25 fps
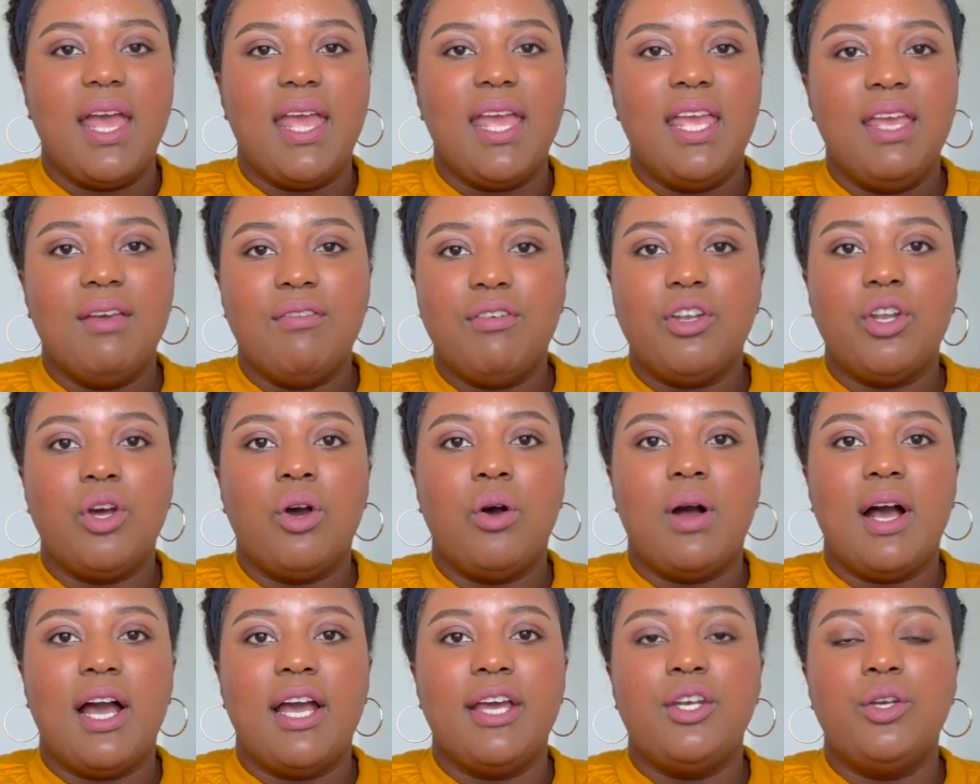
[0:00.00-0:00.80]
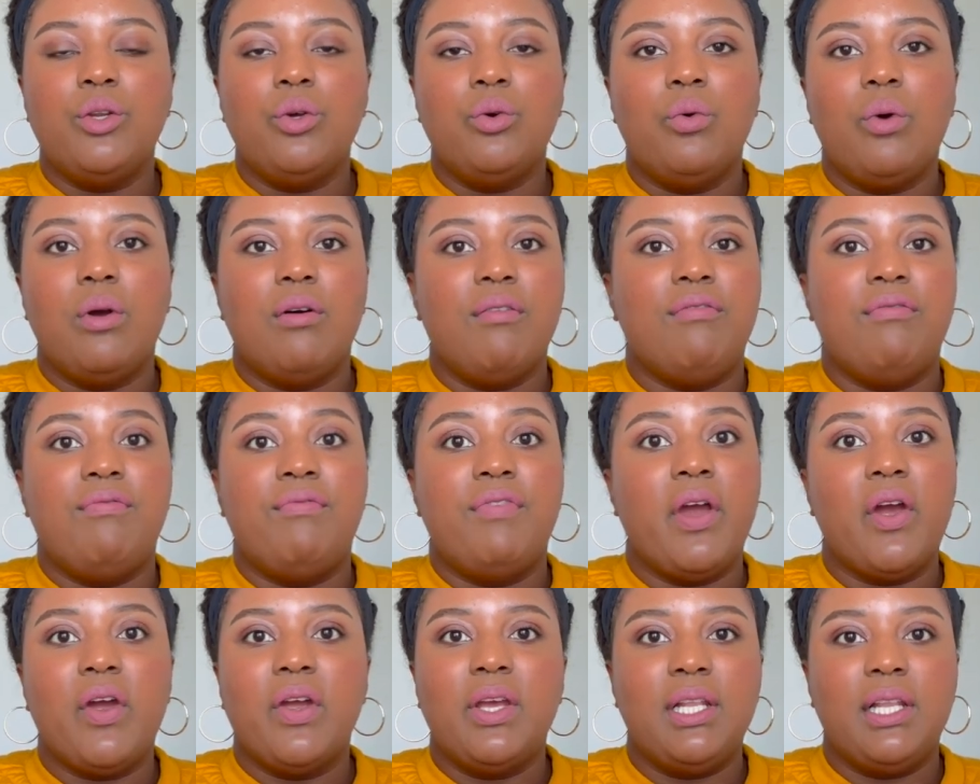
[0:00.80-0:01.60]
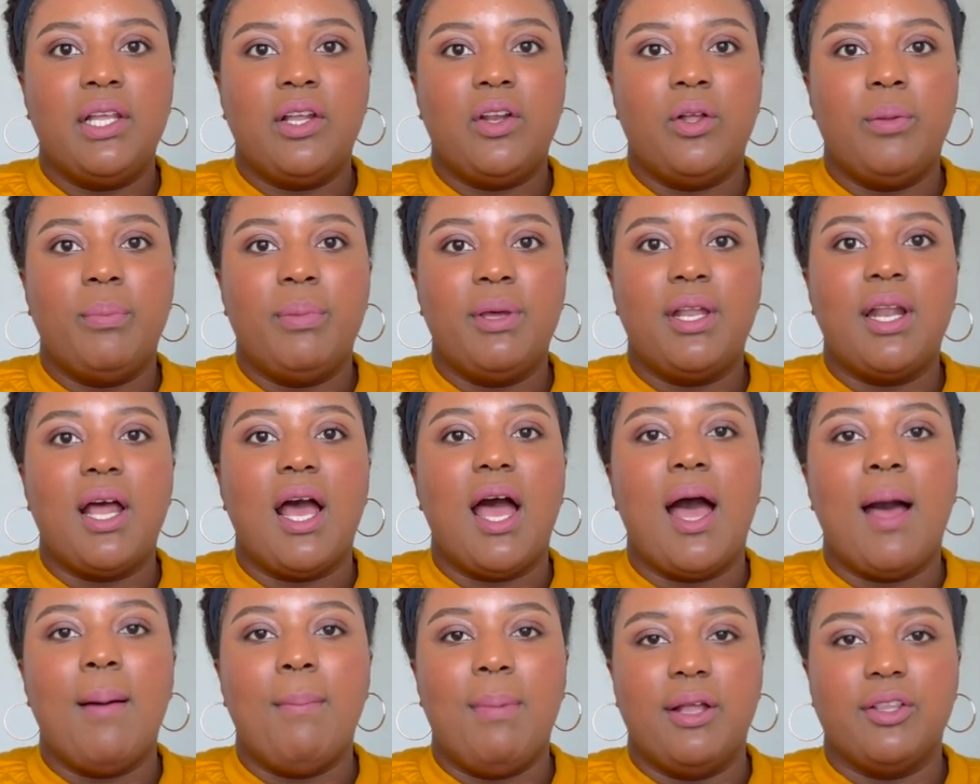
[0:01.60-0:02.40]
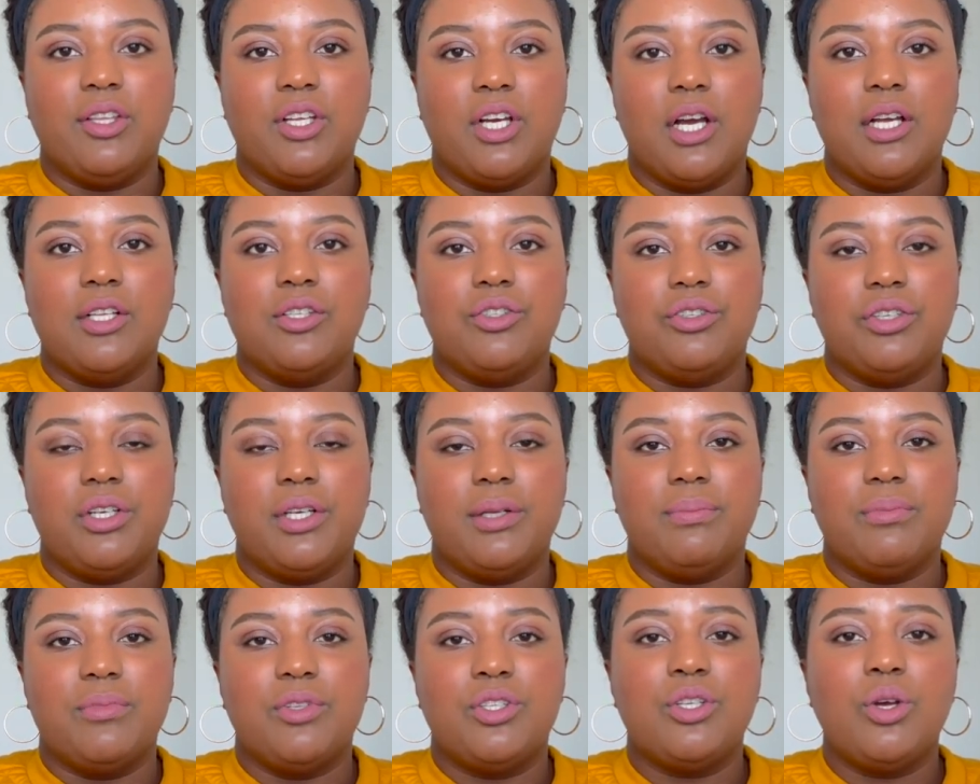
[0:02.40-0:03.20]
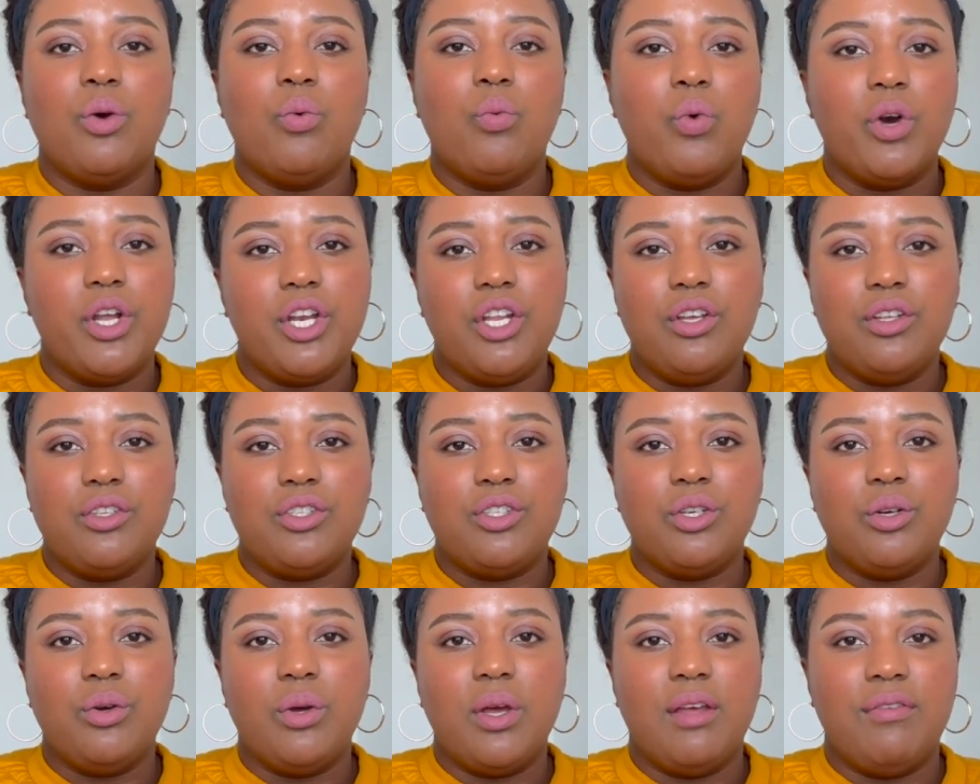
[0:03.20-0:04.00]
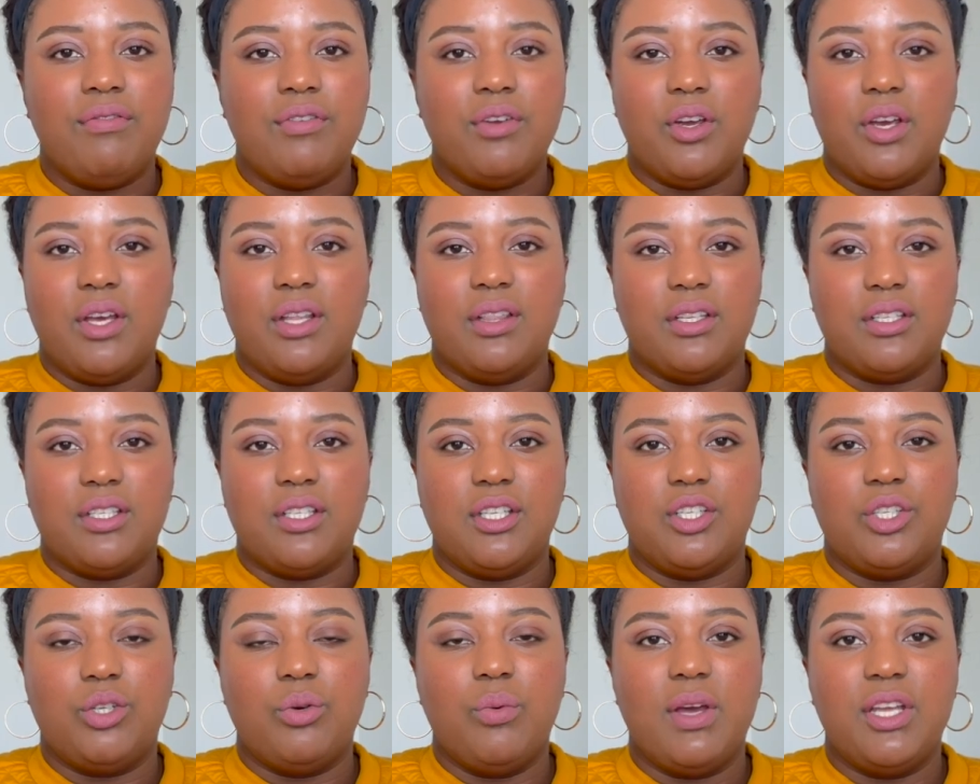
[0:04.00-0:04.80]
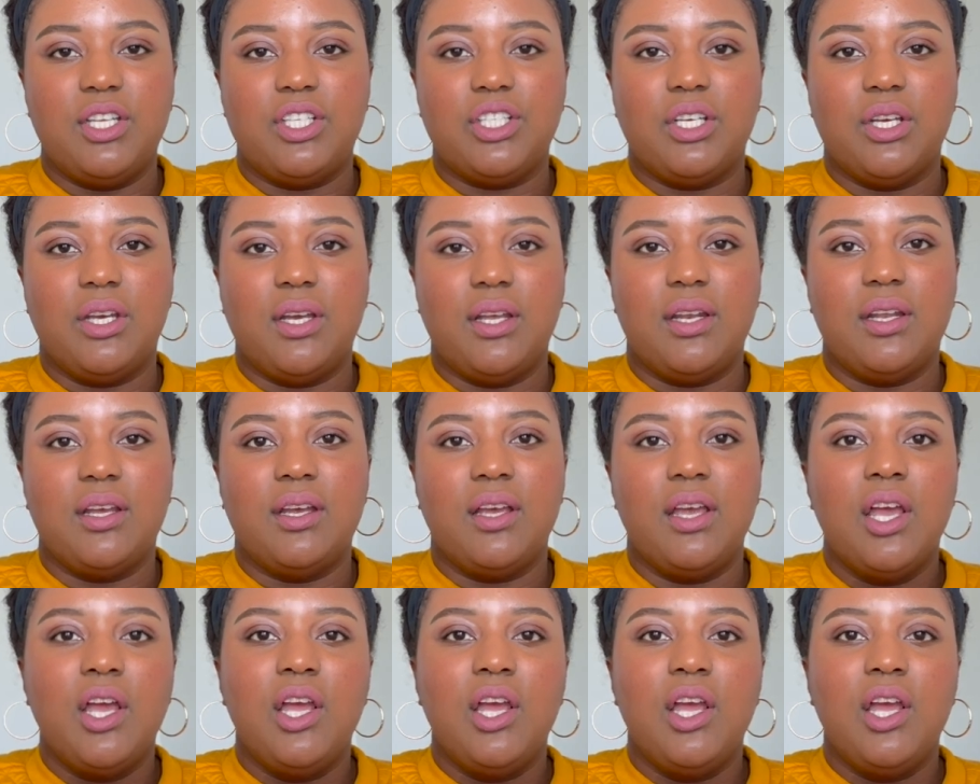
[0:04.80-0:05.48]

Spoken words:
Even though I knew a very little bit about the country. So what do you do if you're in this situation?